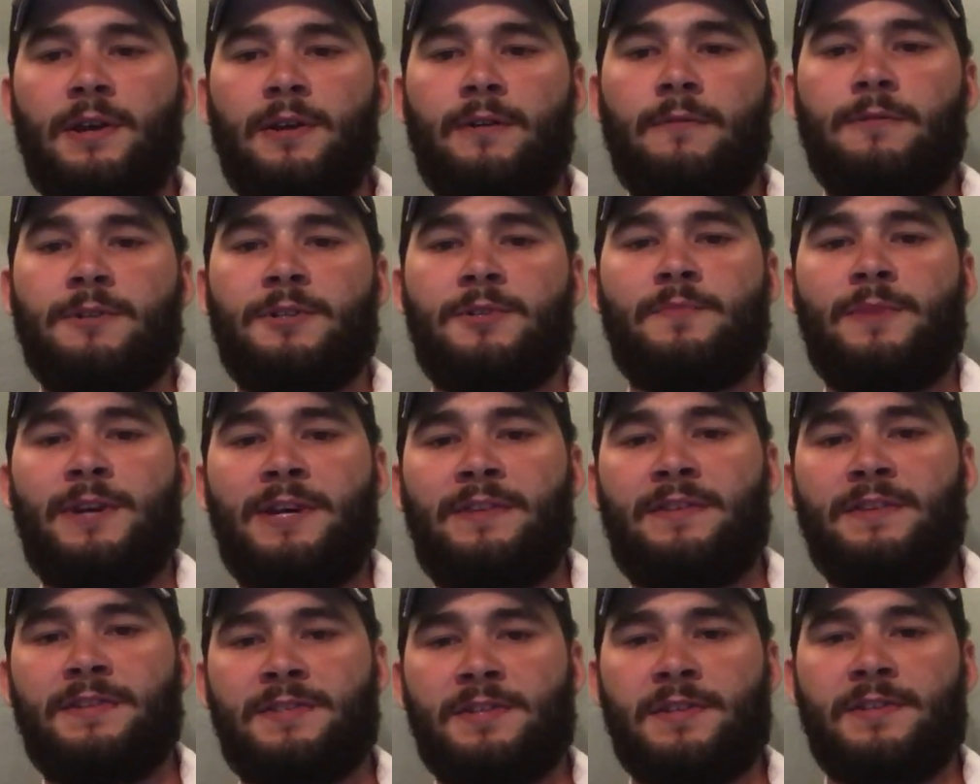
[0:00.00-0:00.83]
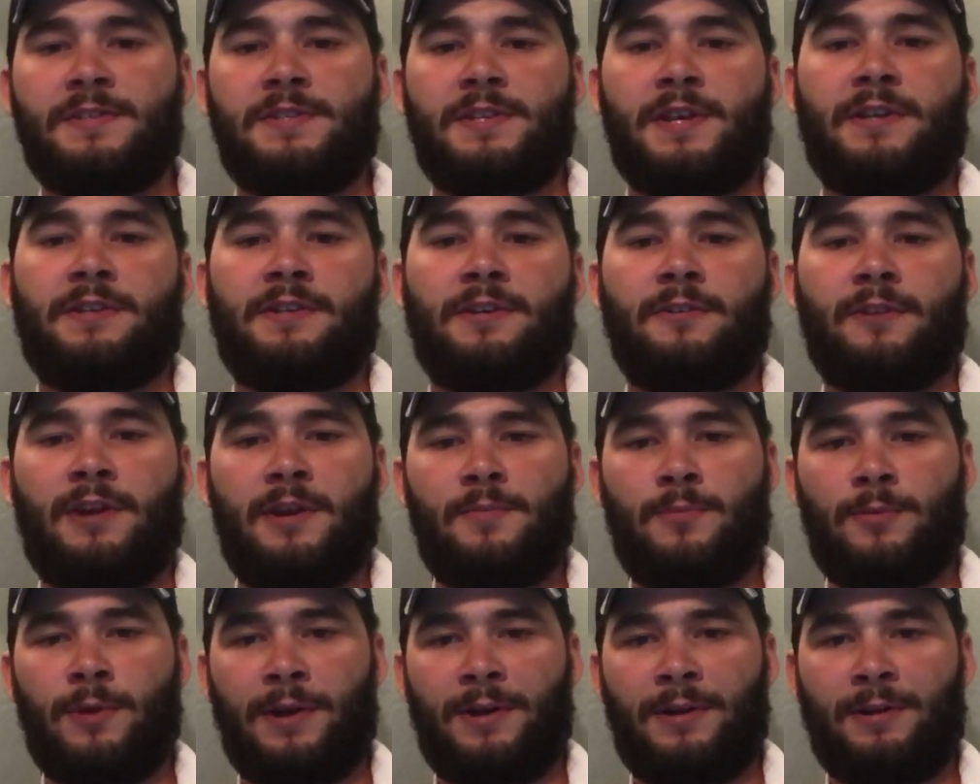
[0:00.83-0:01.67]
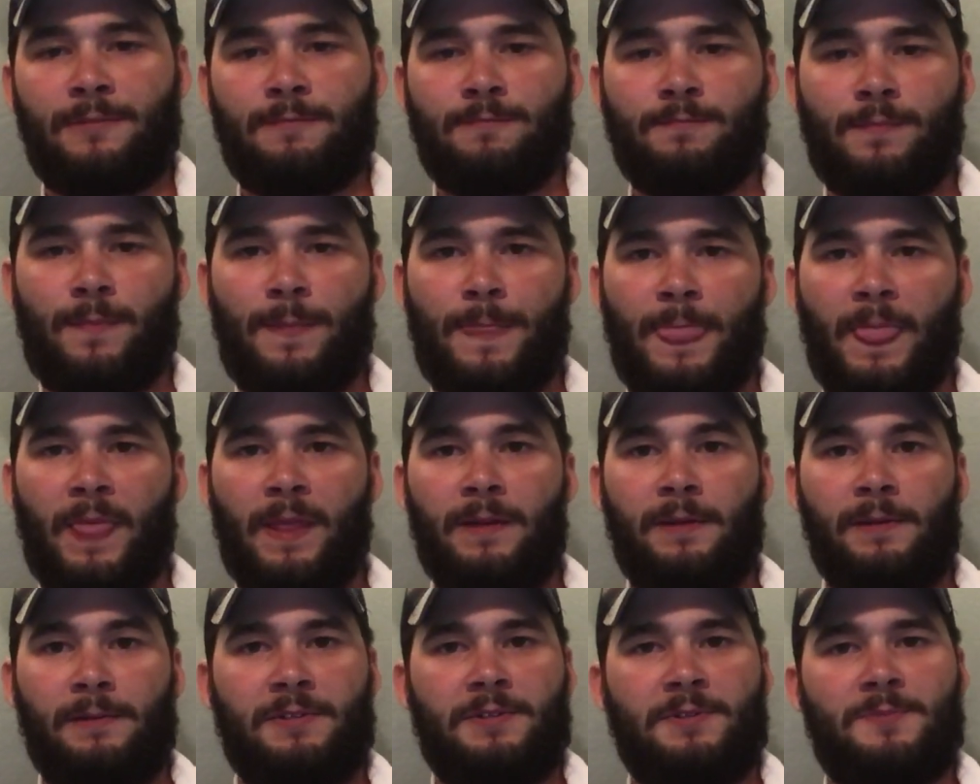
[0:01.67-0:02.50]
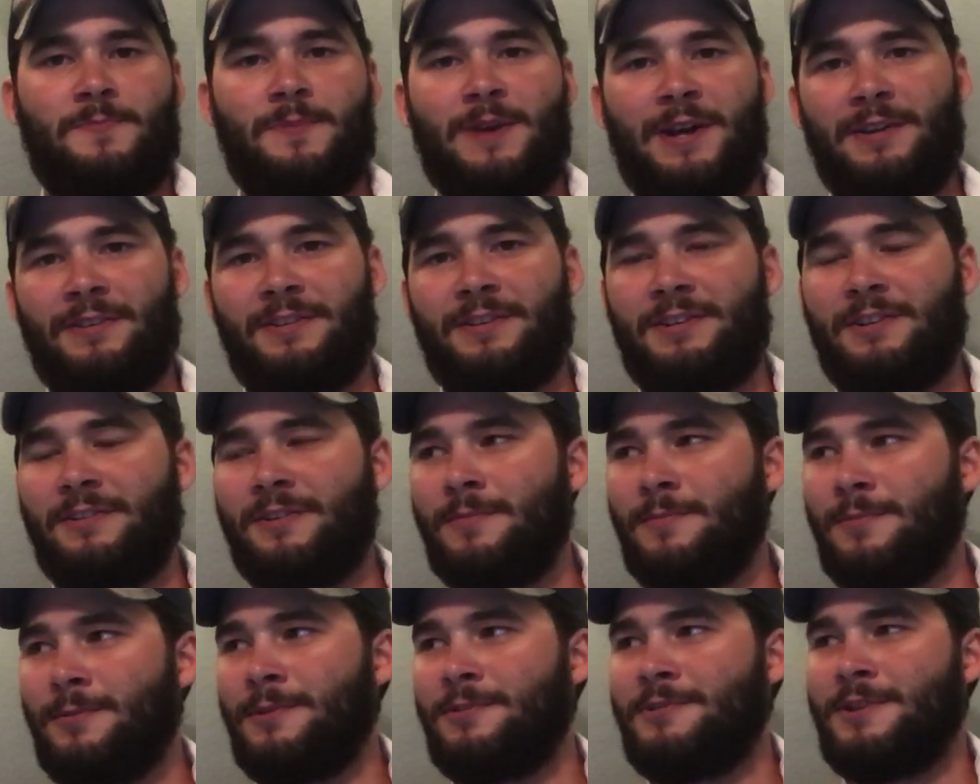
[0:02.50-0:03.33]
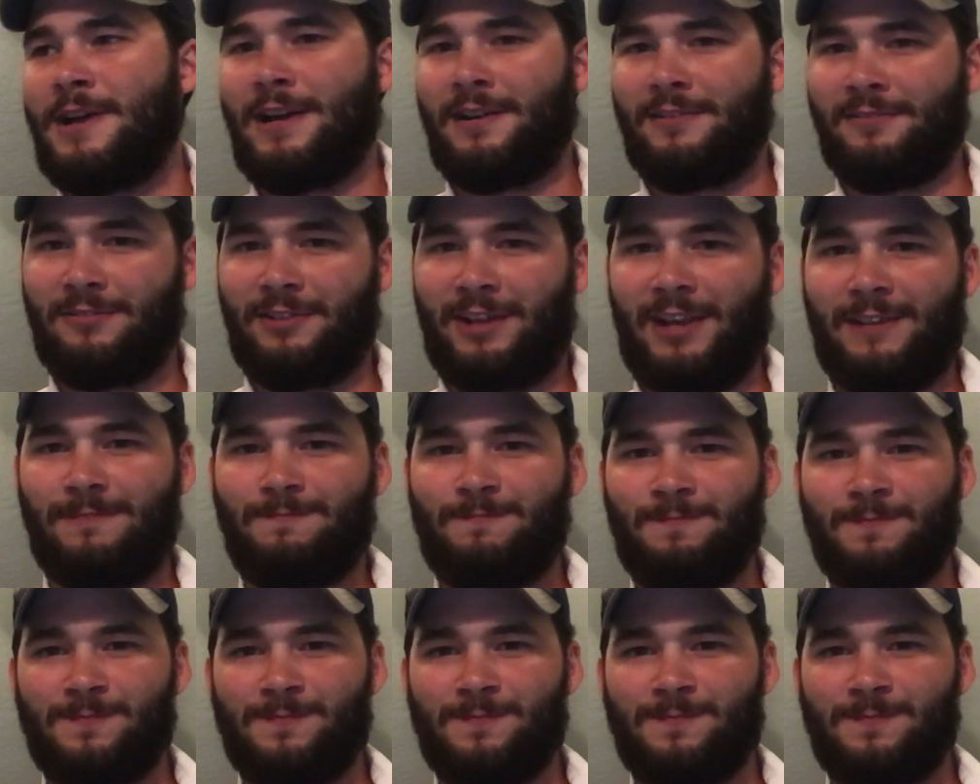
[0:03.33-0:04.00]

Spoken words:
which make this insect a great predator, just better than your emperor dragonfly.